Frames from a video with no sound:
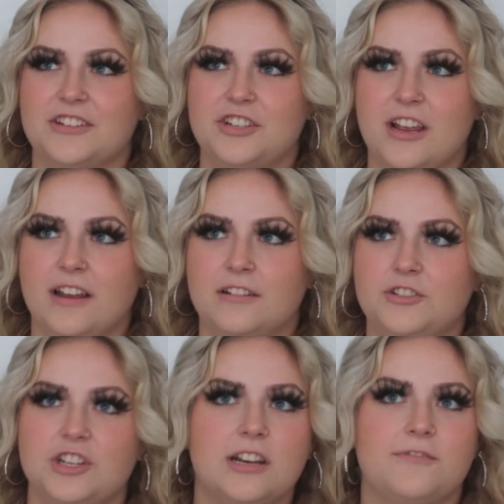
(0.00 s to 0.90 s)
Because she
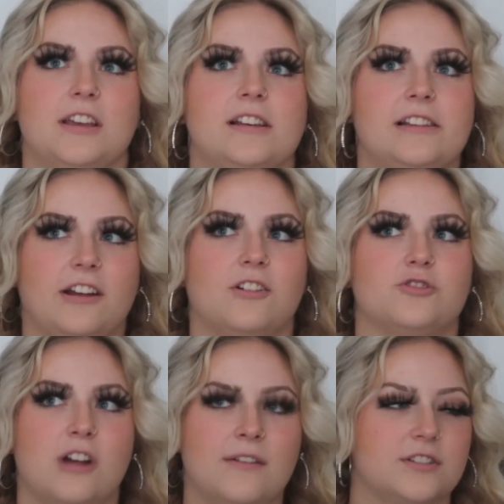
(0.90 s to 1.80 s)
didn't even get, like, her
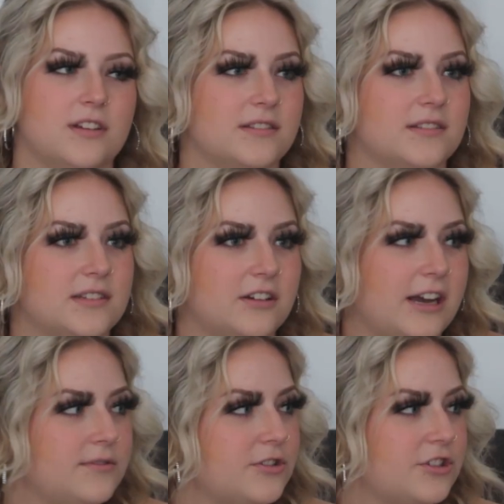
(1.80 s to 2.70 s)
driver's license till
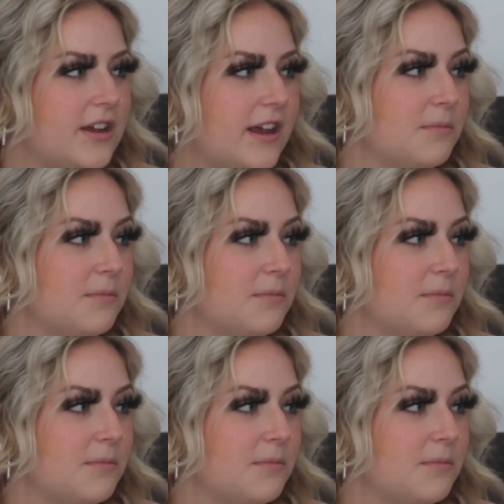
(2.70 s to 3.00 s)
after she